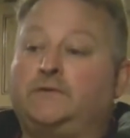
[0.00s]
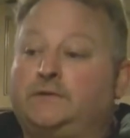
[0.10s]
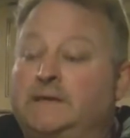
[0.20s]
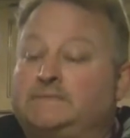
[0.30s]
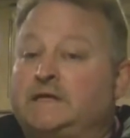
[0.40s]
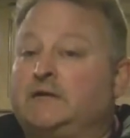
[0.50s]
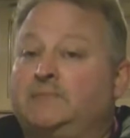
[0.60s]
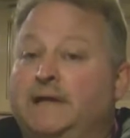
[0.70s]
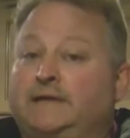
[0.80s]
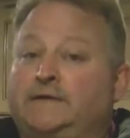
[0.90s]
They're deep cycle
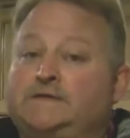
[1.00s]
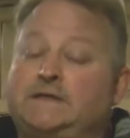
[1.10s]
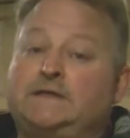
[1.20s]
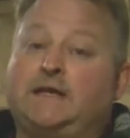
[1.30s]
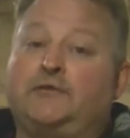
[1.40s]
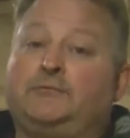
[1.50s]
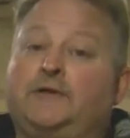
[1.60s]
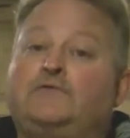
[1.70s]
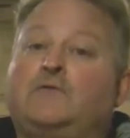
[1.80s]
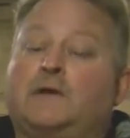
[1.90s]
batteries. They take
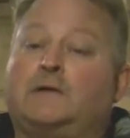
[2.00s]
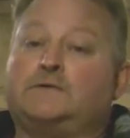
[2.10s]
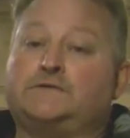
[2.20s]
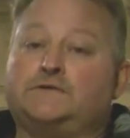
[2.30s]
3 to 4 hours